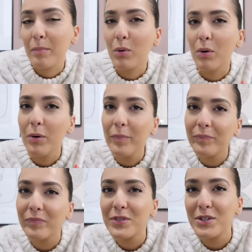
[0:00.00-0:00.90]
more.
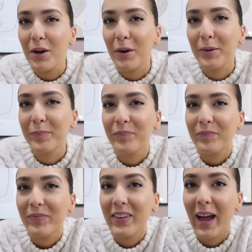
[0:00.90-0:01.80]
So,
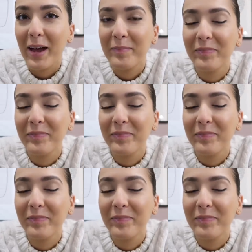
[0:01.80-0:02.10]
yeah.